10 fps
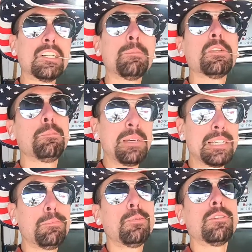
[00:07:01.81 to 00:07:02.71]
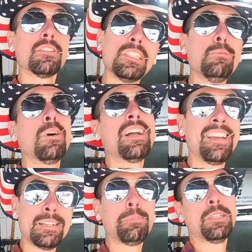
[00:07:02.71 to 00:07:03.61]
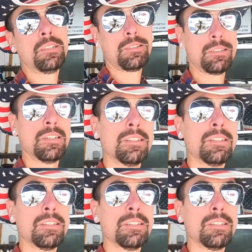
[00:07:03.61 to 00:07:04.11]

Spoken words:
up this bad boy and see what happens.